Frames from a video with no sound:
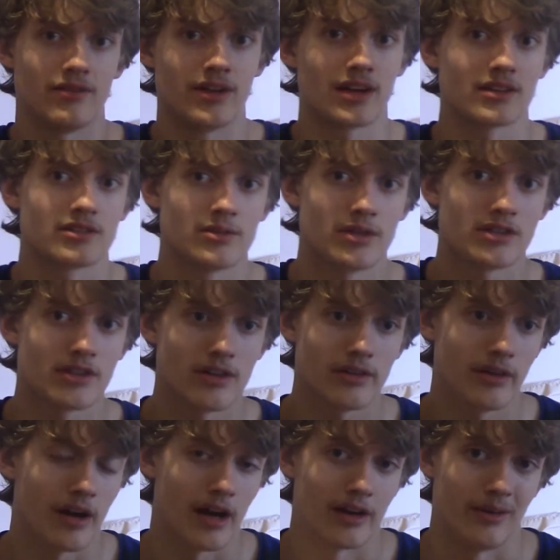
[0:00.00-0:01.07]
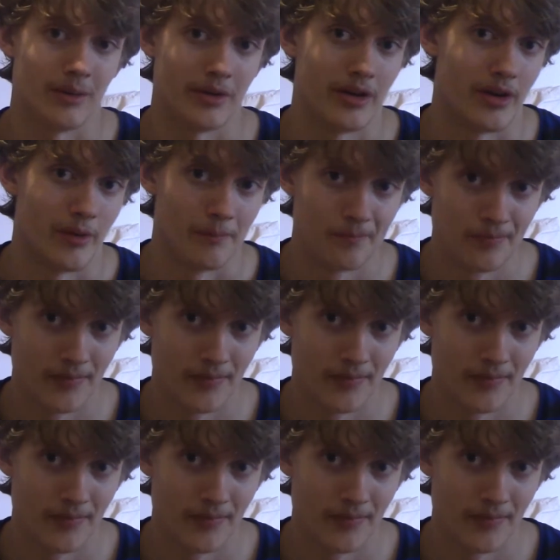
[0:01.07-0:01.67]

next to each other? I don't know.